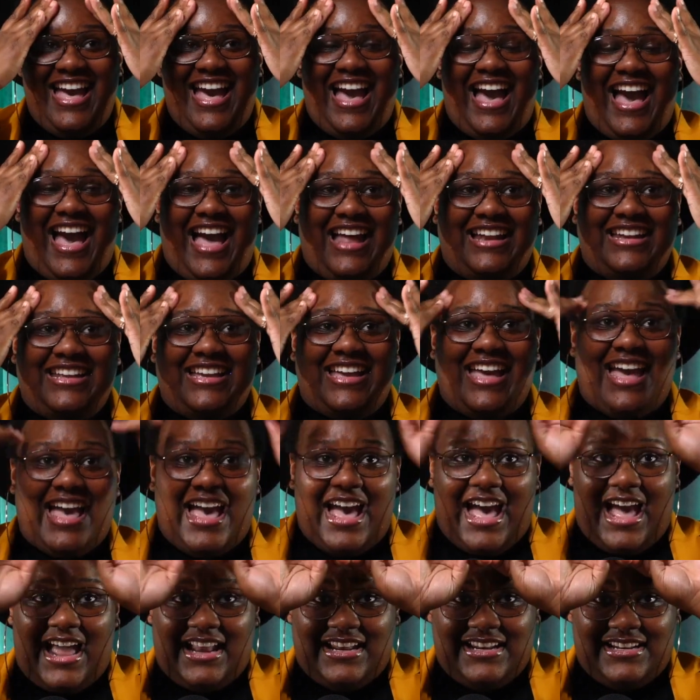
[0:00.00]
I done got
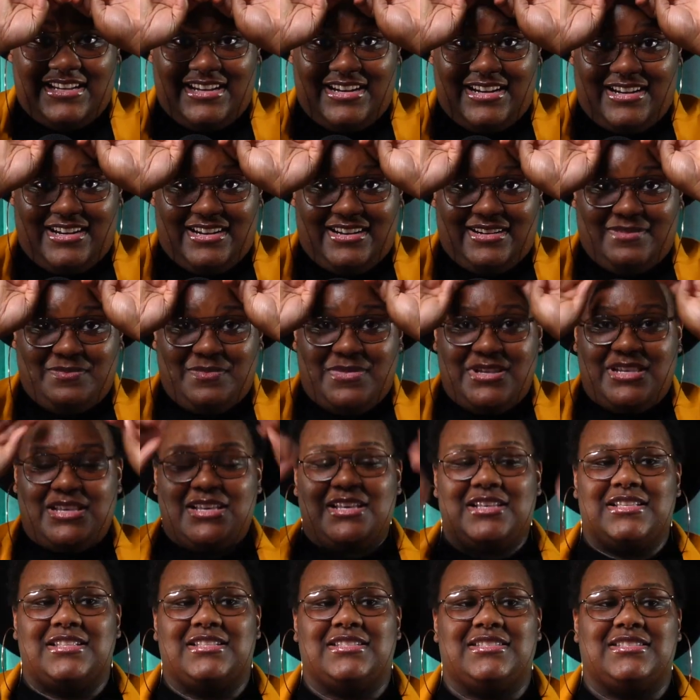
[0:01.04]
hot in her
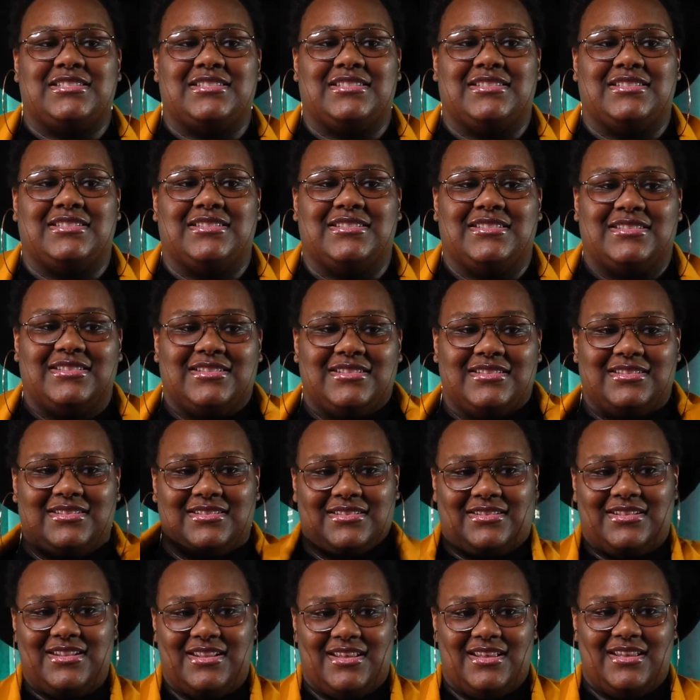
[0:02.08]
because
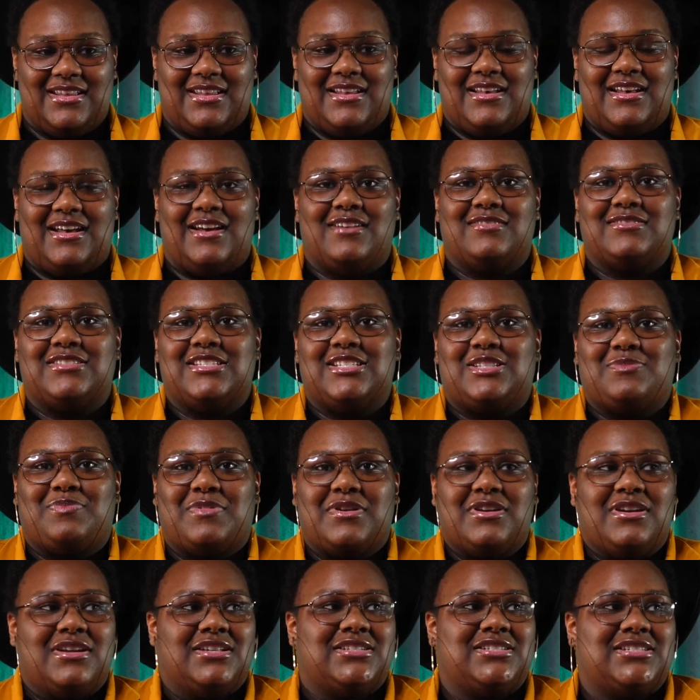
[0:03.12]
Holy
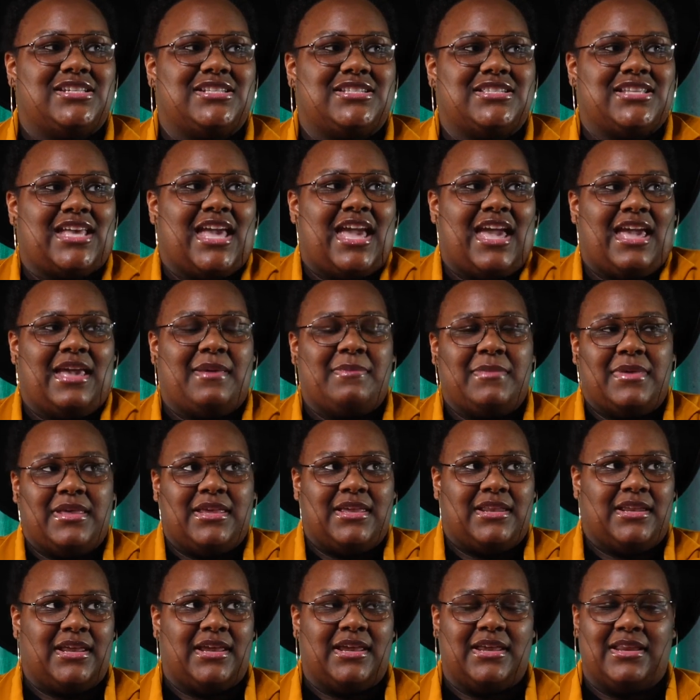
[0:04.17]
Spirit just came
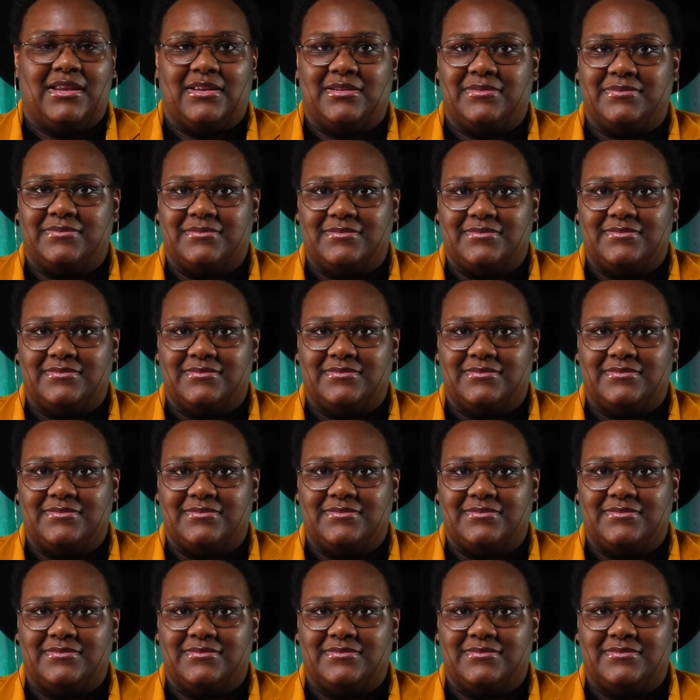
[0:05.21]
in and